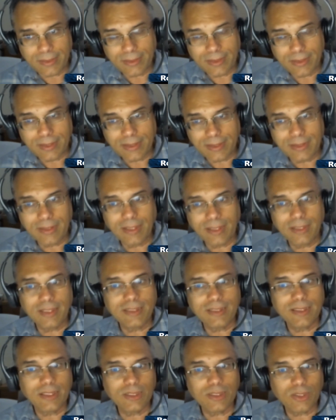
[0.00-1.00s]
It's the
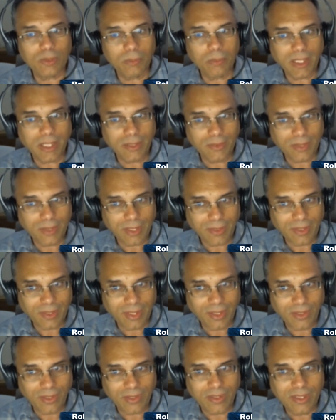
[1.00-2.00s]
decision maker down
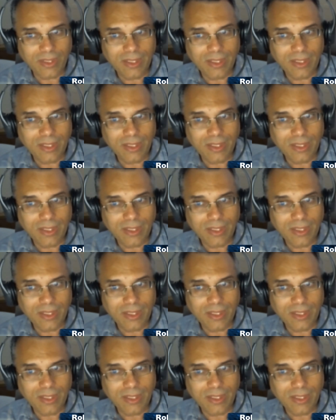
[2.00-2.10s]
here.